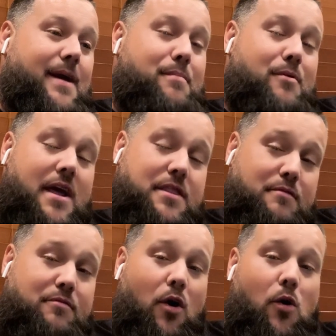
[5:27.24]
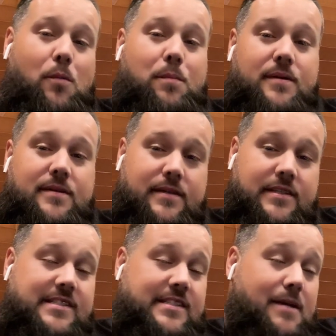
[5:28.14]
Breath of hope.
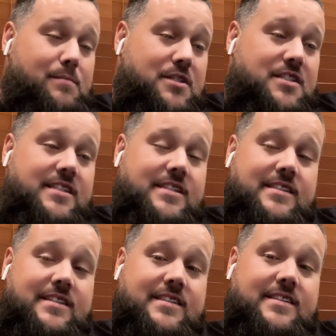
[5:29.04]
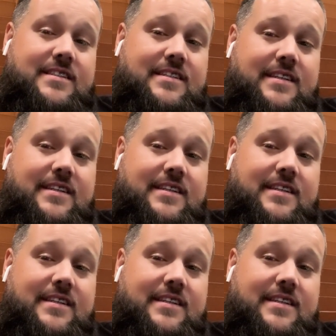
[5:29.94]
His name is Jesus.